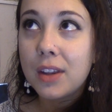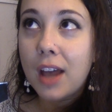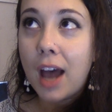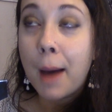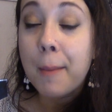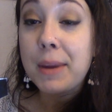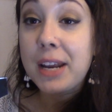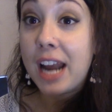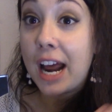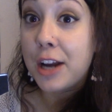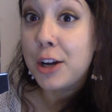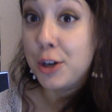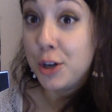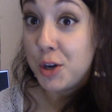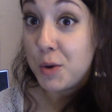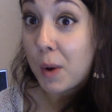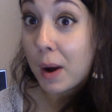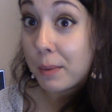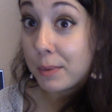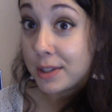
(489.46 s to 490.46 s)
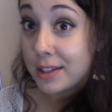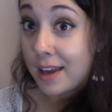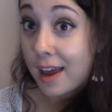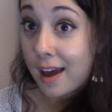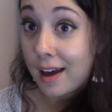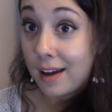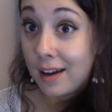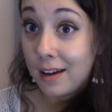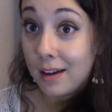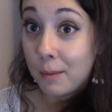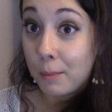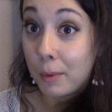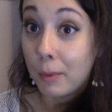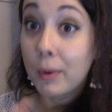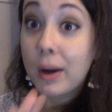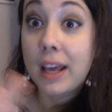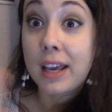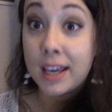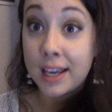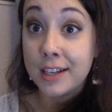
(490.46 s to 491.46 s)
I mean, I knew I was gay, but
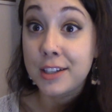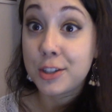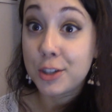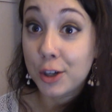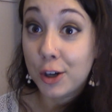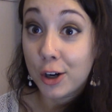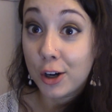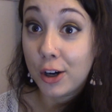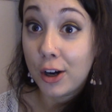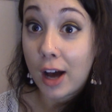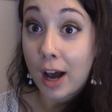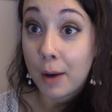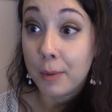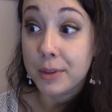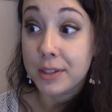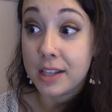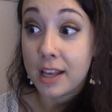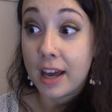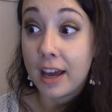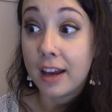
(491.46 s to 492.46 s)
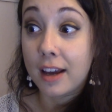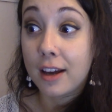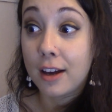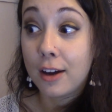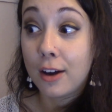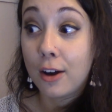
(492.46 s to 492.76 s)
when I kissed a girl, I was like,